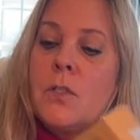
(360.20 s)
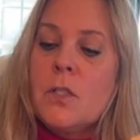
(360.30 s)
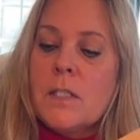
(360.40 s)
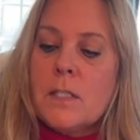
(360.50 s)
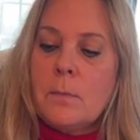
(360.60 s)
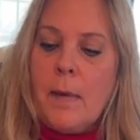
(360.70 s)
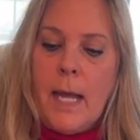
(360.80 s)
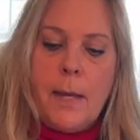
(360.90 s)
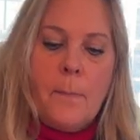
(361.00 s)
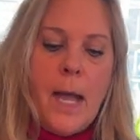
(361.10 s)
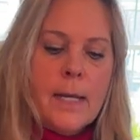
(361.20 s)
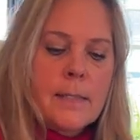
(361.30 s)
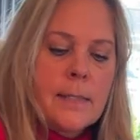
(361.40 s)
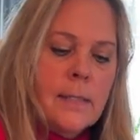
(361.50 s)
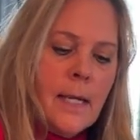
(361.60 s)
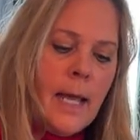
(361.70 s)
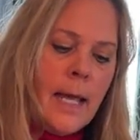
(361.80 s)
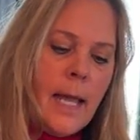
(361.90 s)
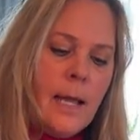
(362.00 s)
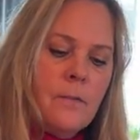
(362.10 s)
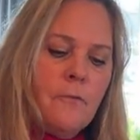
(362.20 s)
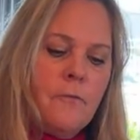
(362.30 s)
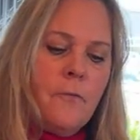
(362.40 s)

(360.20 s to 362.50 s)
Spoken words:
just my box that I got